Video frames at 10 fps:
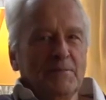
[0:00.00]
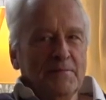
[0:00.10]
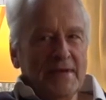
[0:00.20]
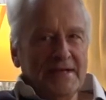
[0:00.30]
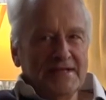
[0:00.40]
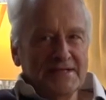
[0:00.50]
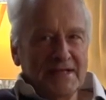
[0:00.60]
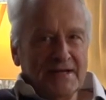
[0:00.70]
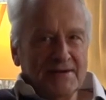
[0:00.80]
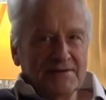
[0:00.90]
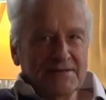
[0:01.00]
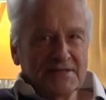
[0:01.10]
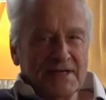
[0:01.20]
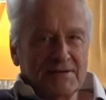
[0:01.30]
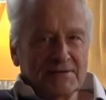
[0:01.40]
Meditate on the
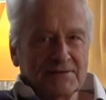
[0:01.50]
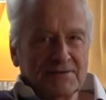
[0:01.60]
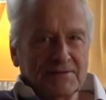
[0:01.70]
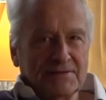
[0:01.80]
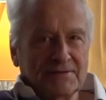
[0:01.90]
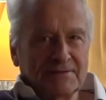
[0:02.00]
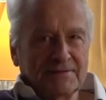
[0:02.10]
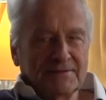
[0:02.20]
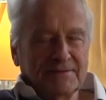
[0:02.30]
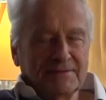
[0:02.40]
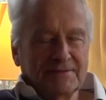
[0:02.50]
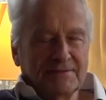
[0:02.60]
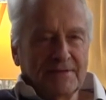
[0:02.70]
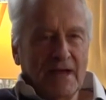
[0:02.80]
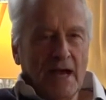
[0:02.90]
sound.
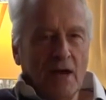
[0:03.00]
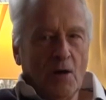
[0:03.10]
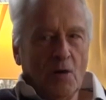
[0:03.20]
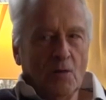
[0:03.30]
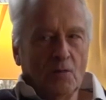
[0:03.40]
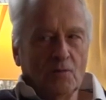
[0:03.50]
AUM.